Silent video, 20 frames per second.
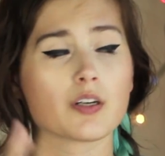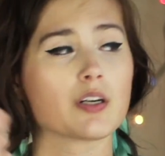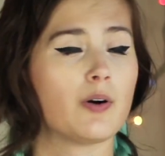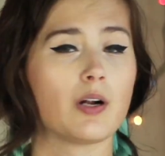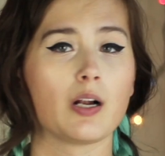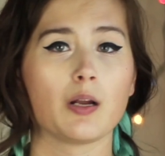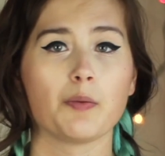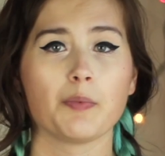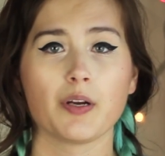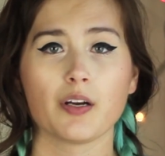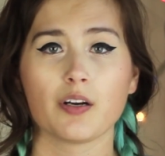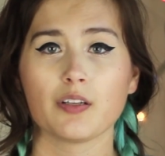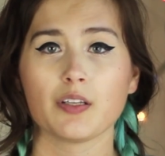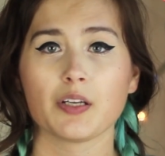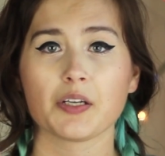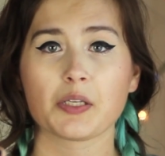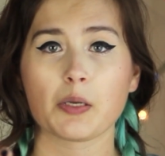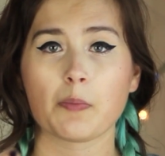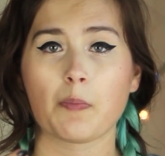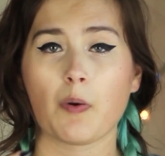When I'm here in
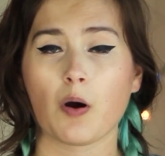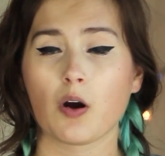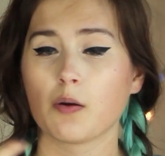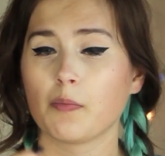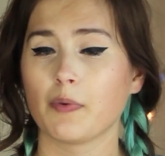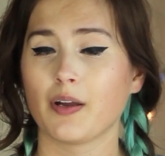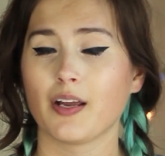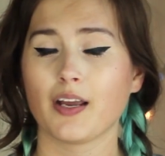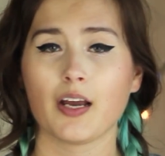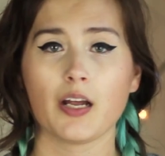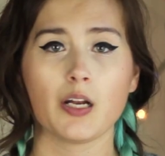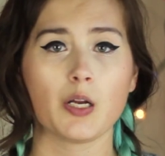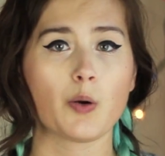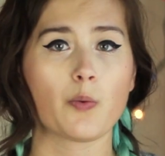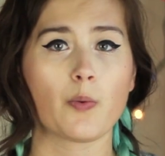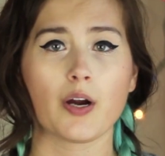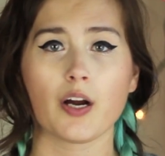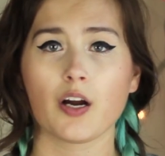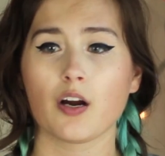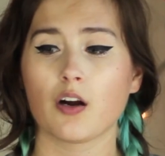this apartment,
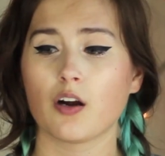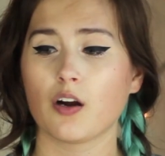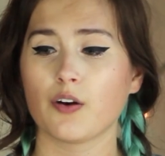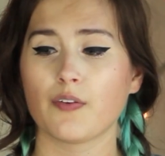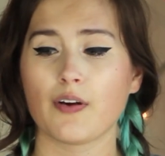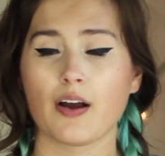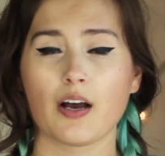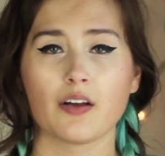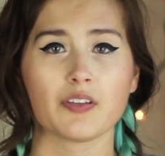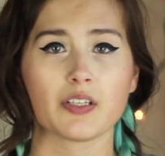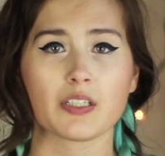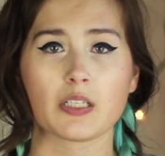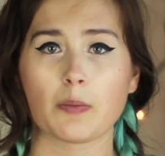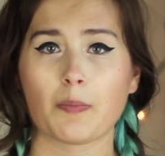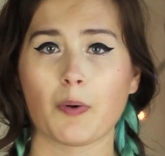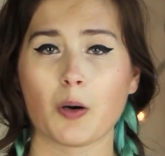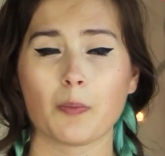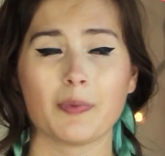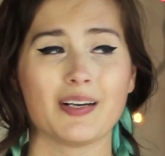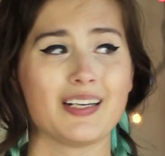anywhere around this
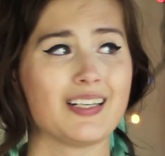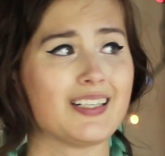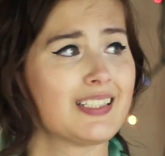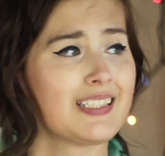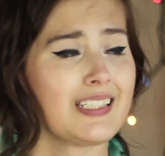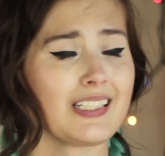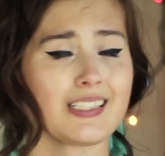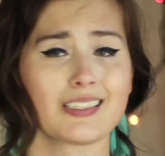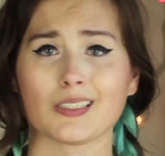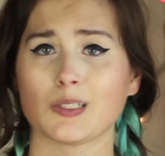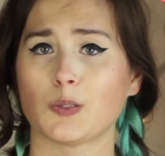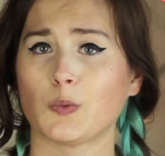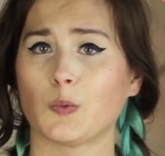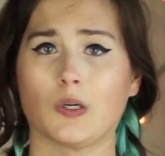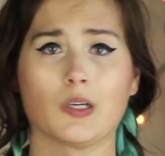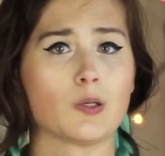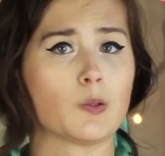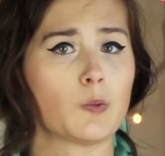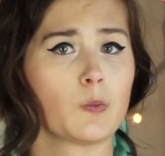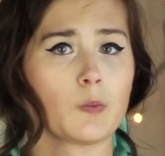apartment, it doesn't
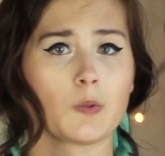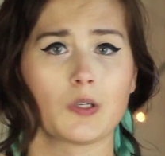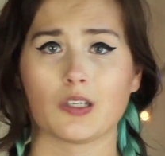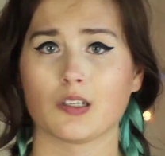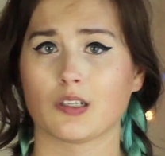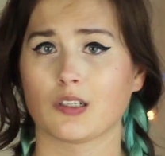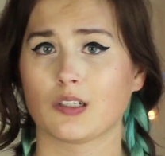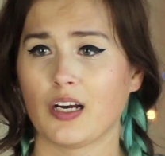want to work.